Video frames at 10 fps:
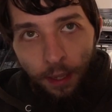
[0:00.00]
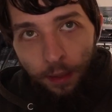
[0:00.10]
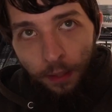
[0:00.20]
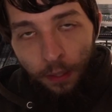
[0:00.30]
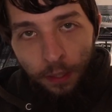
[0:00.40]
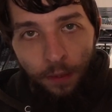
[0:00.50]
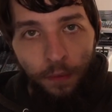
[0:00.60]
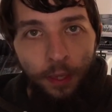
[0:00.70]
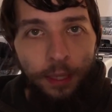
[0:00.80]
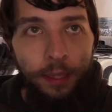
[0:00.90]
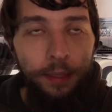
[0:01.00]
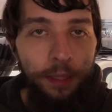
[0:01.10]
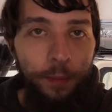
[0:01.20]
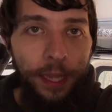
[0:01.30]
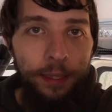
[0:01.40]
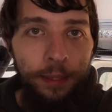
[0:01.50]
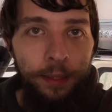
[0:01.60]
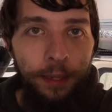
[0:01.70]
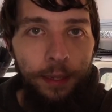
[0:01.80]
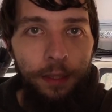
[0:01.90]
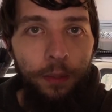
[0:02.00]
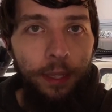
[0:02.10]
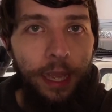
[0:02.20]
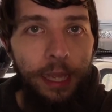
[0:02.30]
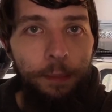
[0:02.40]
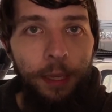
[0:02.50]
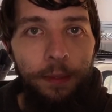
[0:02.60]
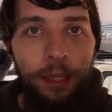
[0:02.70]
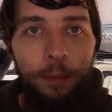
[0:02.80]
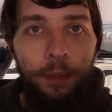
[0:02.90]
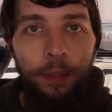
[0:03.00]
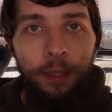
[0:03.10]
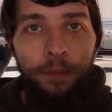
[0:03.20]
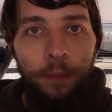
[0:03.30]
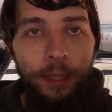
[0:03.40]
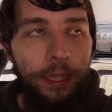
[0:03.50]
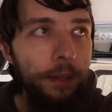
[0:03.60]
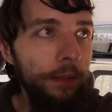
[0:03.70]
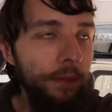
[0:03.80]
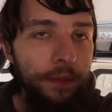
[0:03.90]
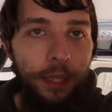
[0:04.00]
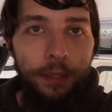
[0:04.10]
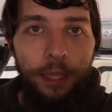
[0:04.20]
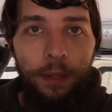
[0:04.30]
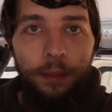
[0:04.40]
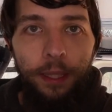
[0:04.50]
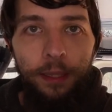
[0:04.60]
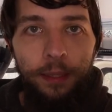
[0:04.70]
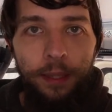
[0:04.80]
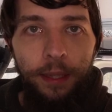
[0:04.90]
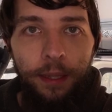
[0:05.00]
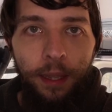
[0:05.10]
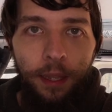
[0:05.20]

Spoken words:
There's over a dozen spaces, and it's only 8 miles up the road from the town of Ducktown, Tennessee,